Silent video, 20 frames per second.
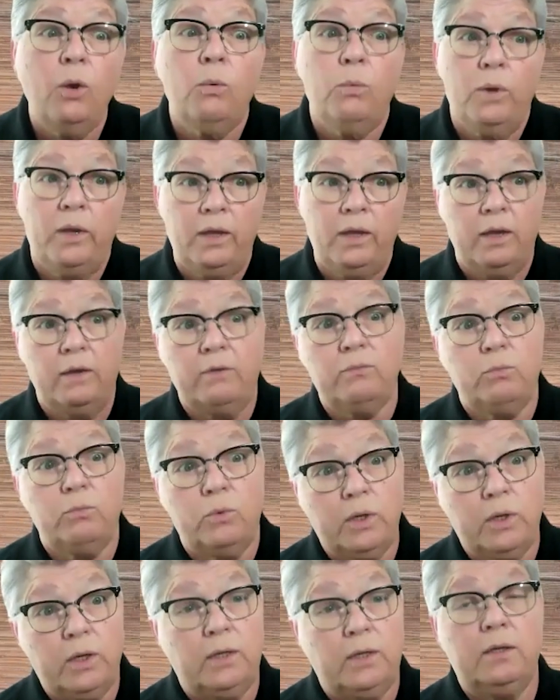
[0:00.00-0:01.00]
we have
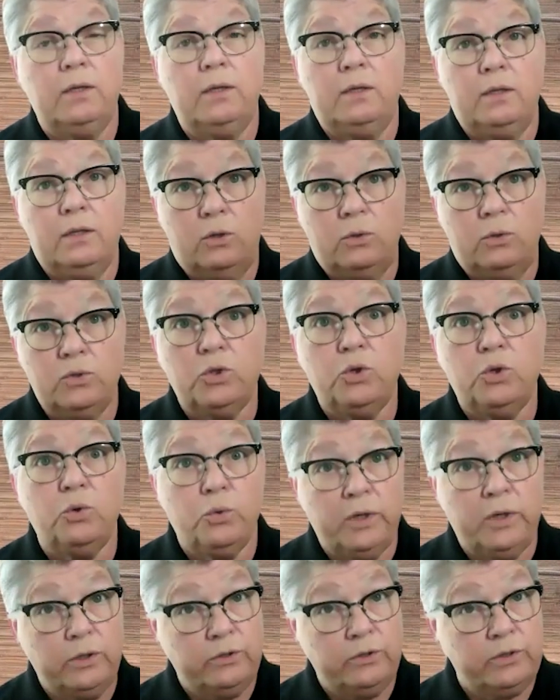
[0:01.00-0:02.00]
waited, those
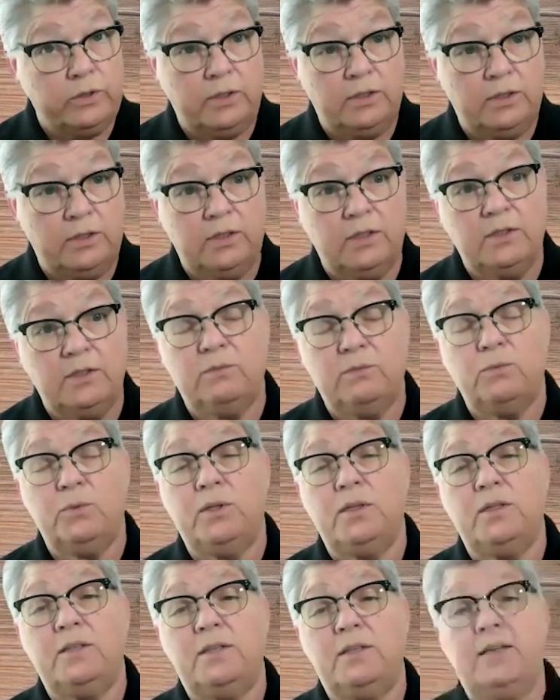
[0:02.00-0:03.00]
career CNAs have
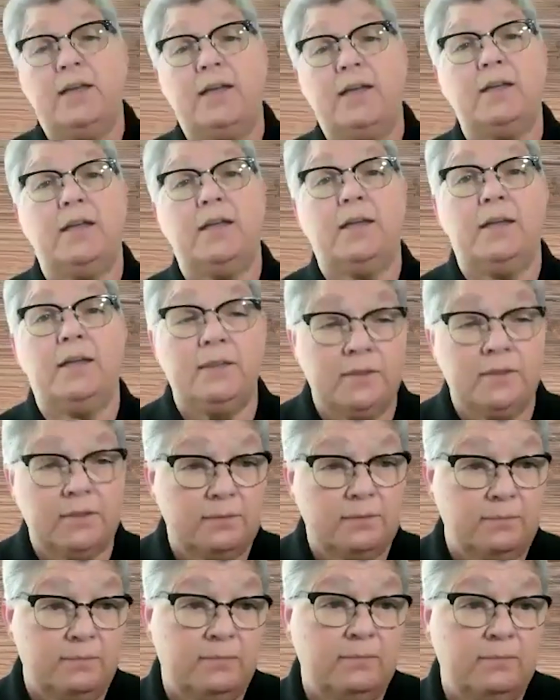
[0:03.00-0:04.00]
waited decades